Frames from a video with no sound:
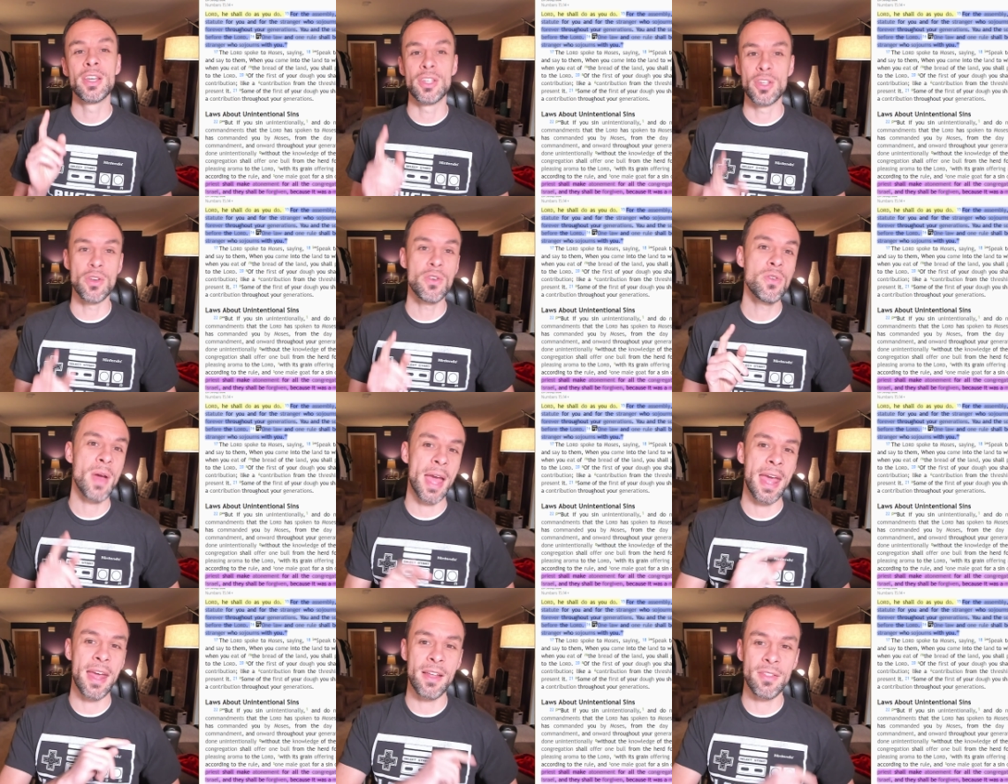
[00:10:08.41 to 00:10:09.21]
You
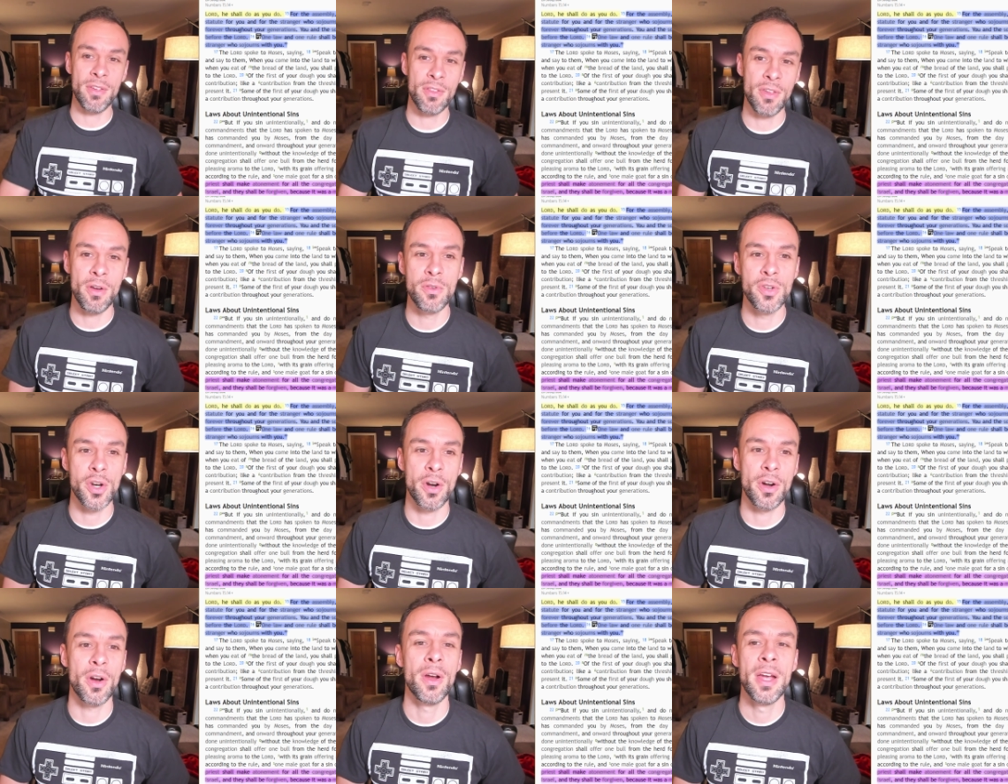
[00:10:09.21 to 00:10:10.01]
and the
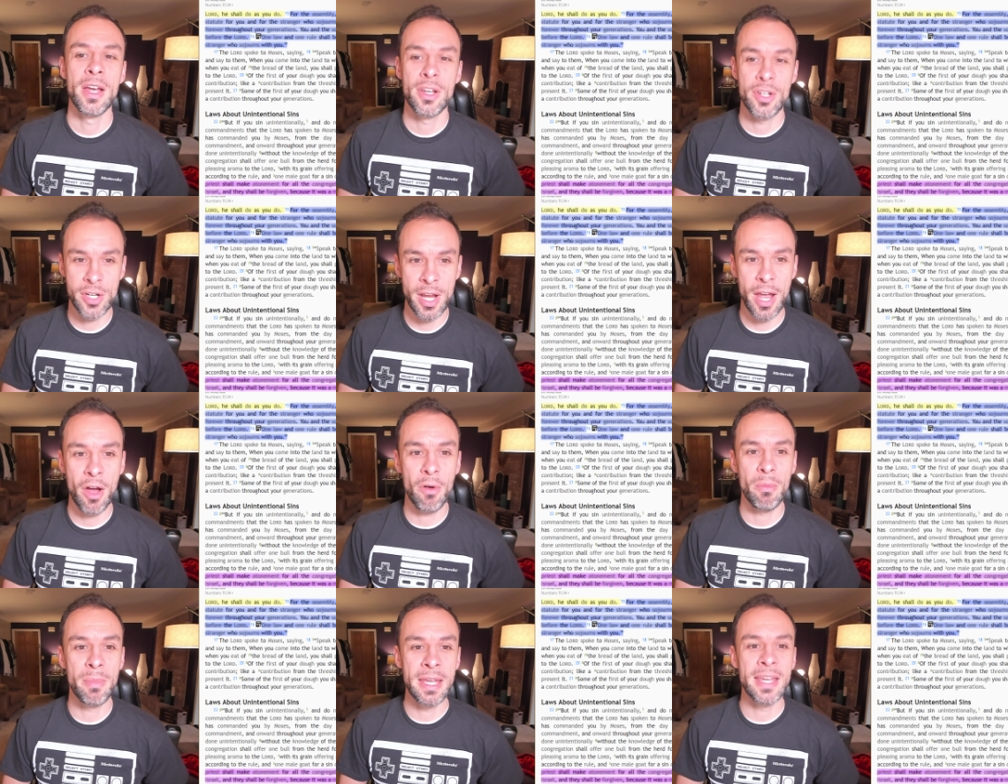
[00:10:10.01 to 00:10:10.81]
sojourner
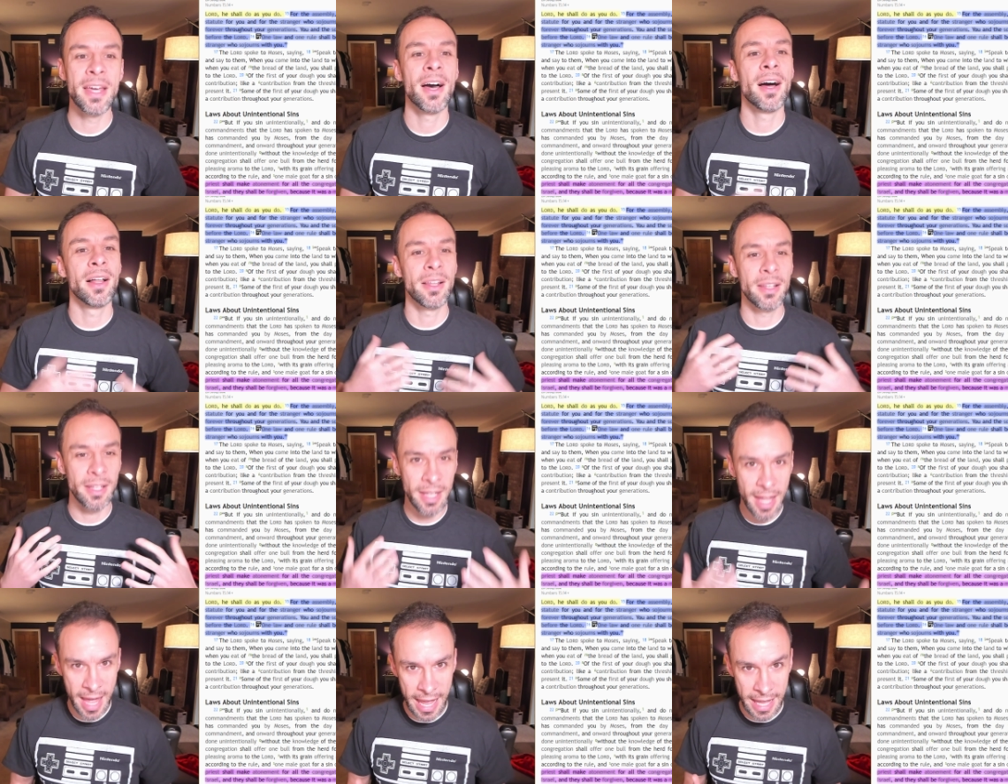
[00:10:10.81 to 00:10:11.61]
shall be
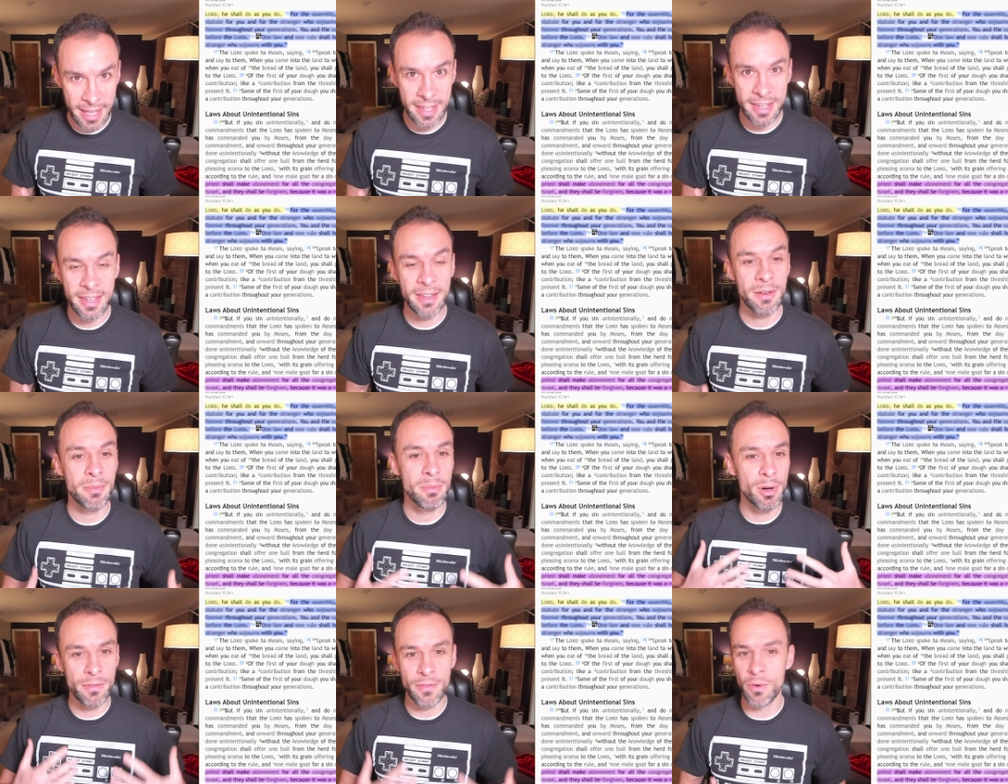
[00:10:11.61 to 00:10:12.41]
alike
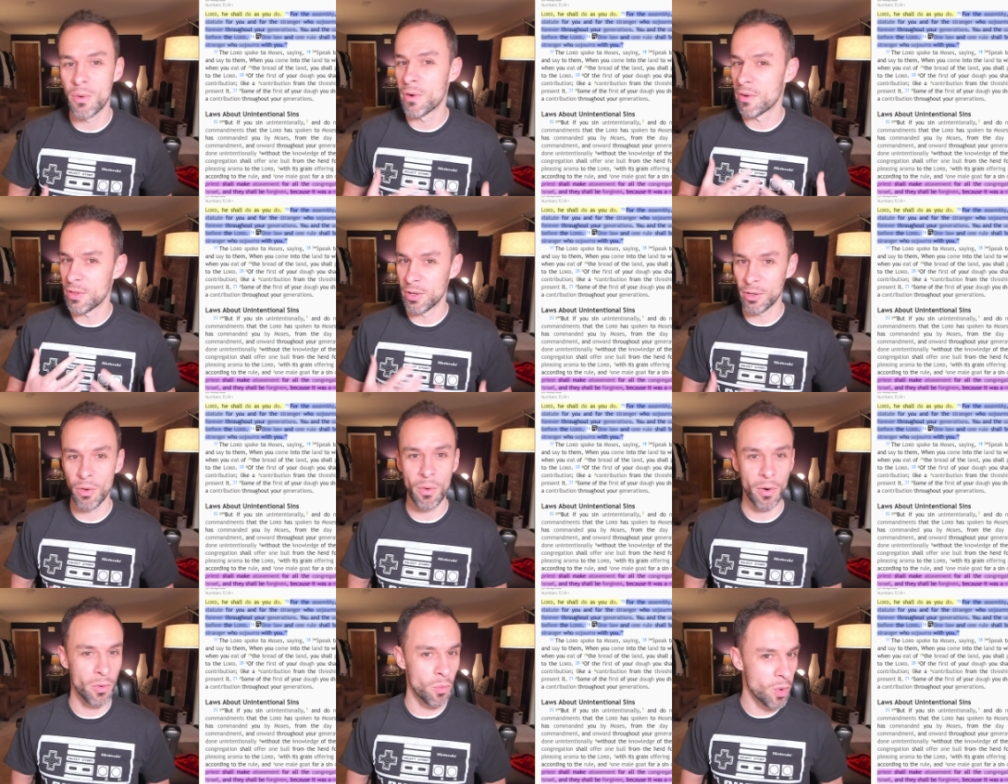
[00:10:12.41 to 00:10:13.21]
before the Lord.